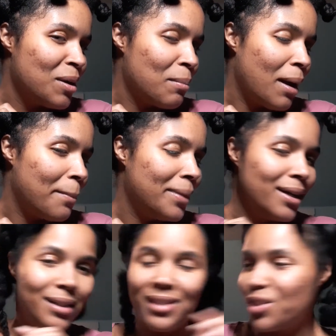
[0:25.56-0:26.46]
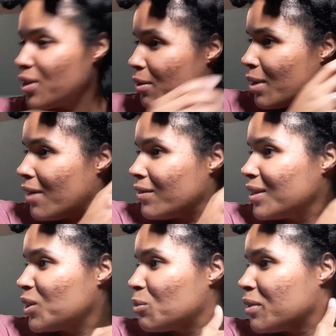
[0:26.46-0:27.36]
my buns so they would have a
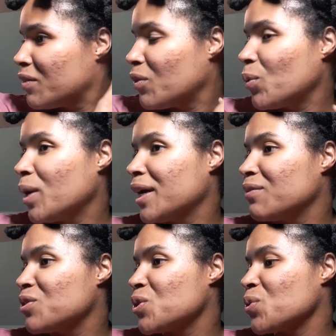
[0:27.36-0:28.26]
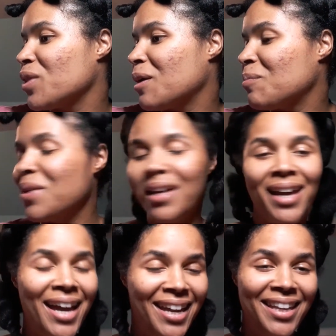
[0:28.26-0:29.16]
little bit of a wave to them.
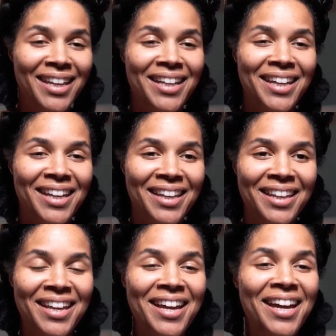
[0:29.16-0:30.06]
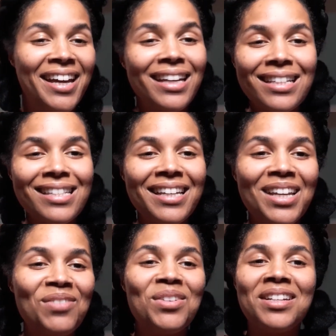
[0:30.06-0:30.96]
And yet again, it's the
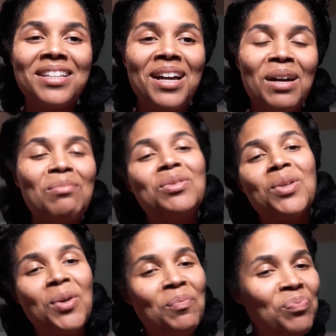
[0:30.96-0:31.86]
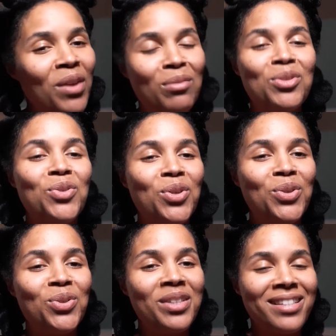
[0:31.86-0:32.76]
evening time, so I'm just going to
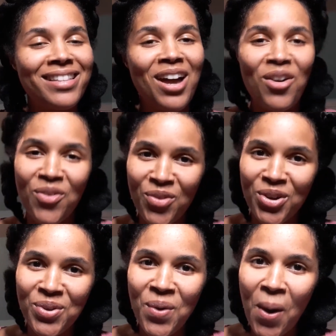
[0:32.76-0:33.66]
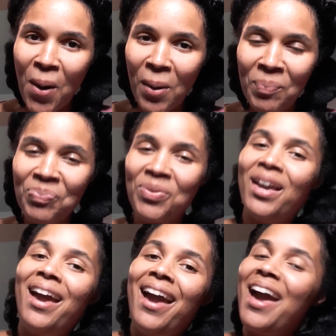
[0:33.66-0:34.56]
do this style for you all,
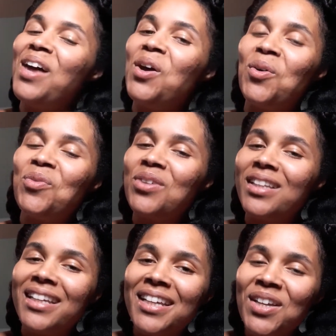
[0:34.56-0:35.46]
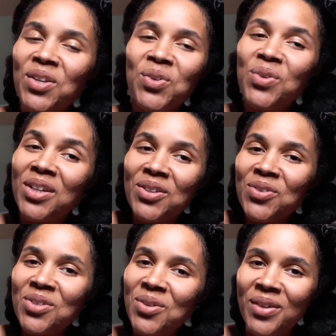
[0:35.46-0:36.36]
and hopefully you can
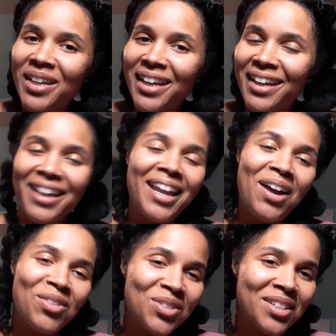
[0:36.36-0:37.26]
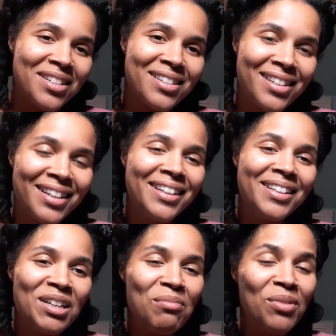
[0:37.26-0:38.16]
use it one day, and I'll just
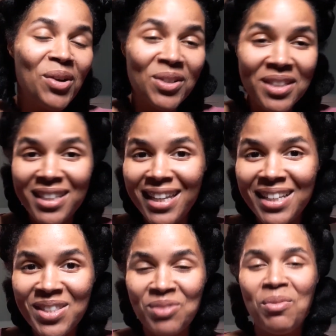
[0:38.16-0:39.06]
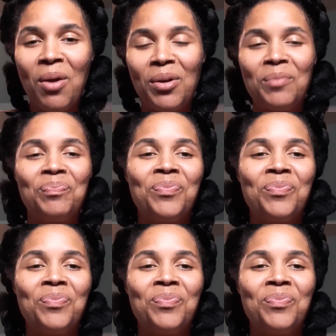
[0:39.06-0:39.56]
be on to the next tomorrow.